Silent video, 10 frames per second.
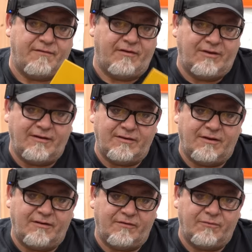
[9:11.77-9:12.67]
or six
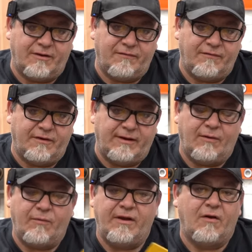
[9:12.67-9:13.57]
dollars a square foot,
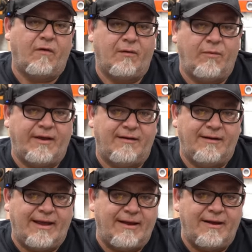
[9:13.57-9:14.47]
and we know that we can
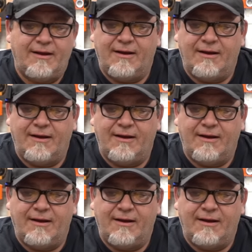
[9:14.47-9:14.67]
get